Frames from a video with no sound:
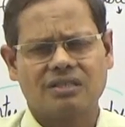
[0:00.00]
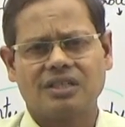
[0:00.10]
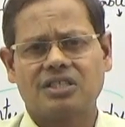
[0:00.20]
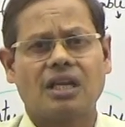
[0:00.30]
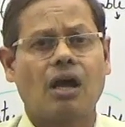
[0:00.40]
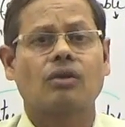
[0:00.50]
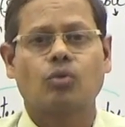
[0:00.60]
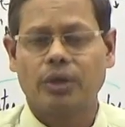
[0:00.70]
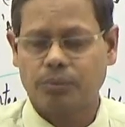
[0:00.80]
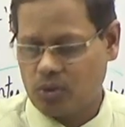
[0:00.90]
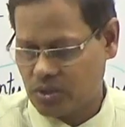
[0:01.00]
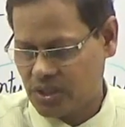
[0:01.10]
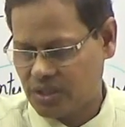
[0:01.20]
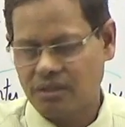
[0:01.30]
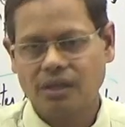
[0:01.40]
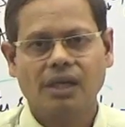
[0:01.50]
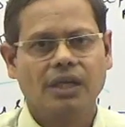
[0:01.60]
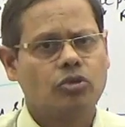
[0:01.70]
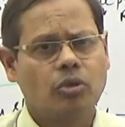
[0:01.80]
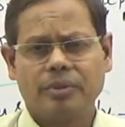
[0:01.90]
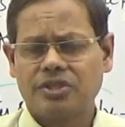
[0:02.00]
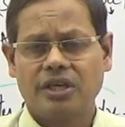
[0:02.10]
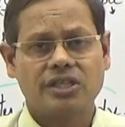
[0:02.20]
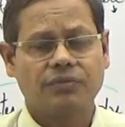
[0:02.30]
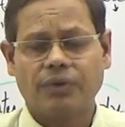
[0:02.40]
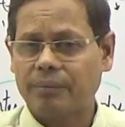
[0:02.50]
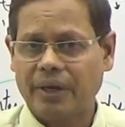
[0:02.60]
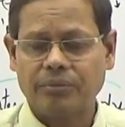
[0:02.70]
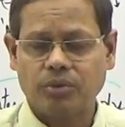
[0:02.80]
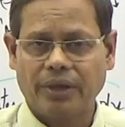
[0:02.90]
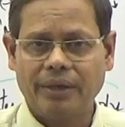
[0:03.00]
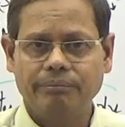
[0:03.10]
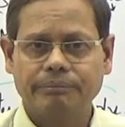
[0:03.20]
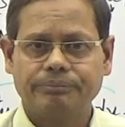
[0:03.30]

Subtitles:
it's an ongoing process. It will be changing from time to time.